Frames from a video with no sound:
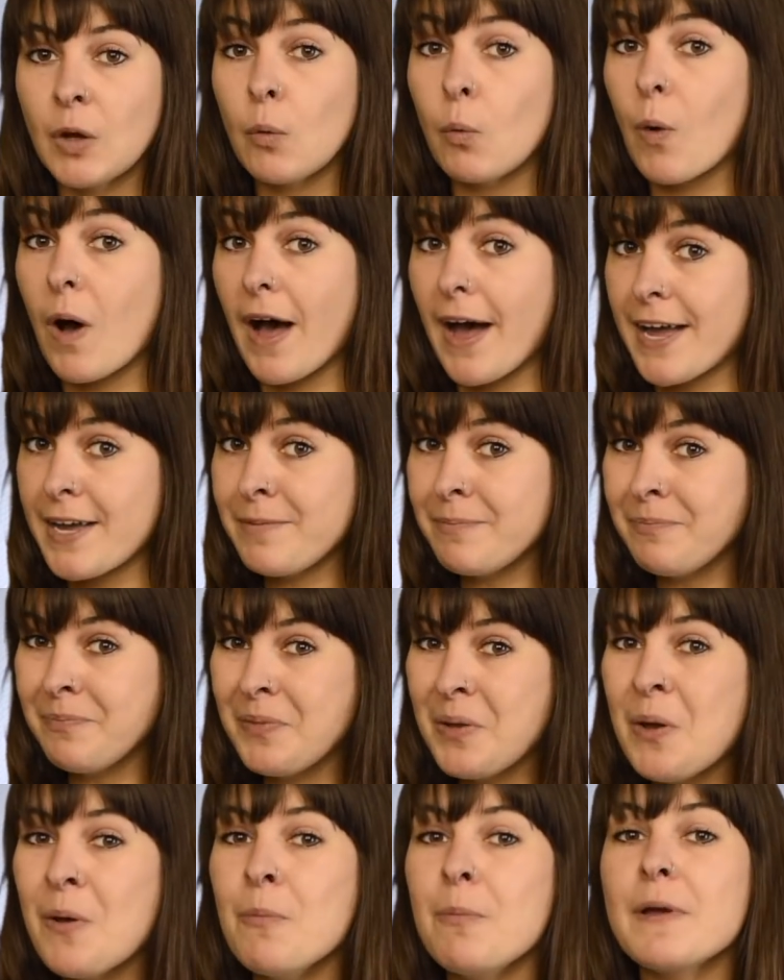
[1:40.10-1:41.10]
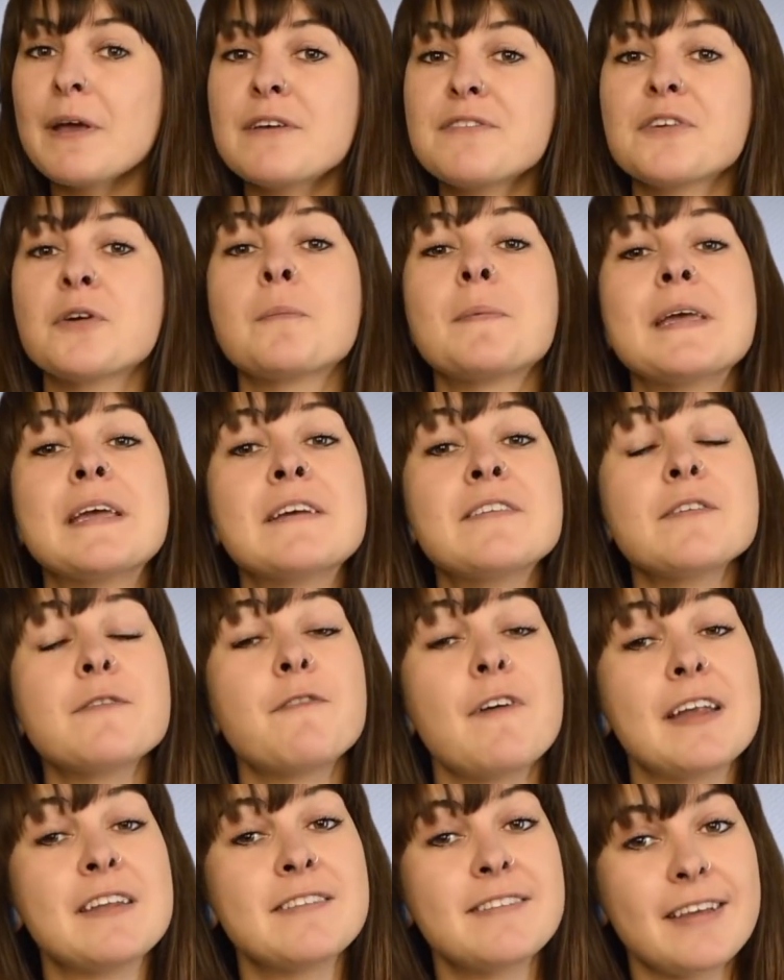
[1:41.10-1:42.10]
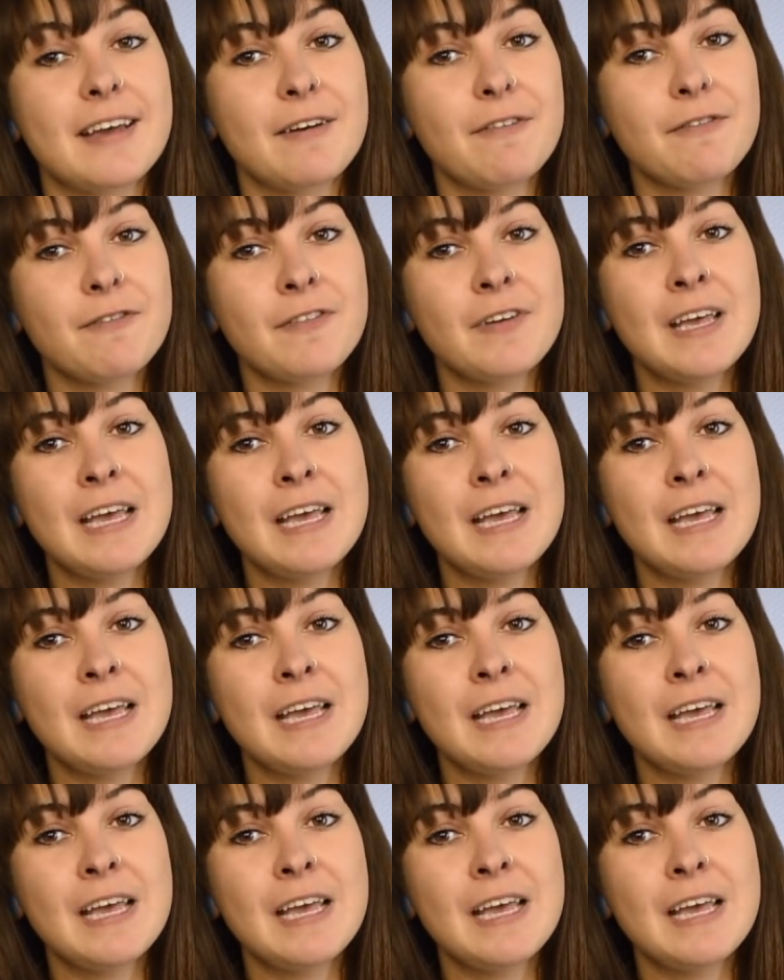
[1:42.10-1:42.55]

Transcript: Why? Because you're being defensive.